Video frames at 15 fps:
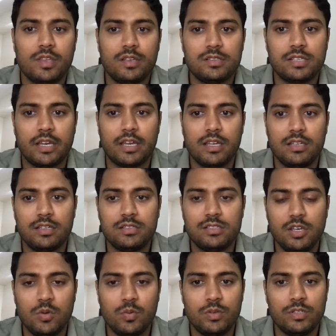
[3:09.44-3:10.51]
Second
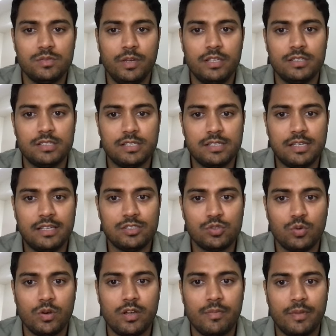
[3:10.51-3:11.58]
sequence B, it says n
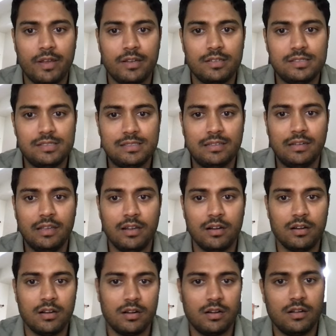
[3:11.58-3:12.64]
square minus
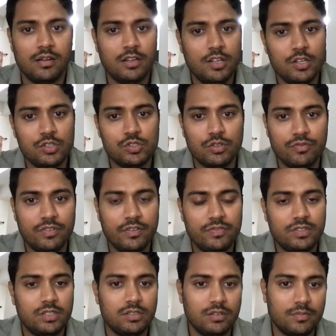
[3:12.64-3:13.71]
300. So
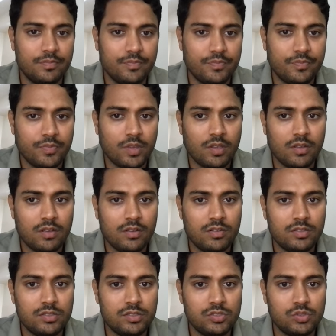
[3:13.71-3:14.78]
fifth term,
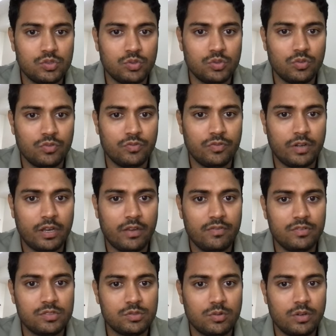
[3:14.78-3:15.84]
so 5
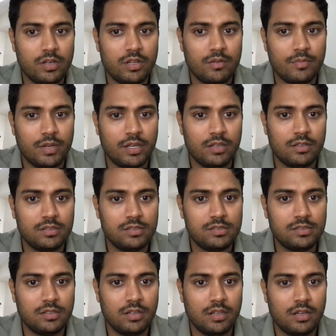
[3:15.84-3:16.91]
square minus
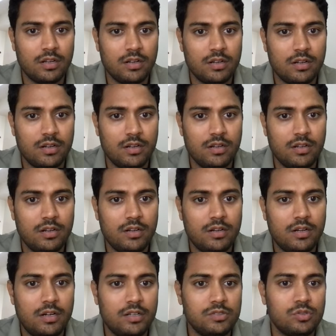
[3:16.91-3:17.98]
300,
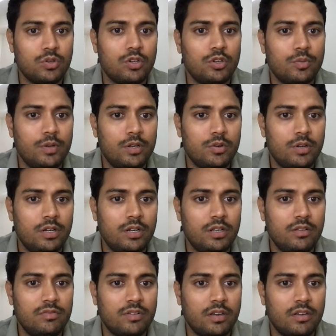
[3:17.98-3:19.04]
it is going to be
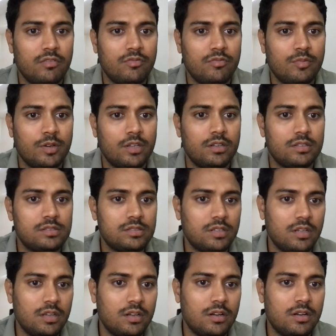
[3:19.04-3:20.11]
25 minus
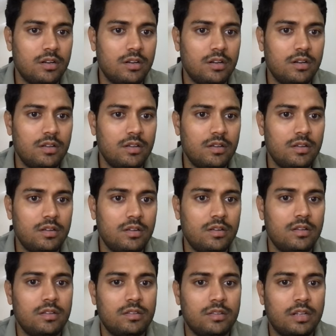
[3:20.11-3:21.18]
300,
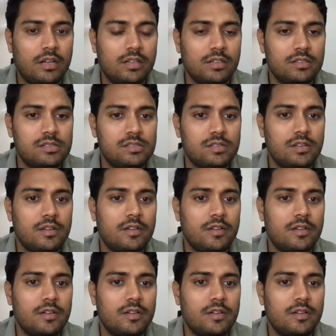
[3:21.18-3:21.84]
that is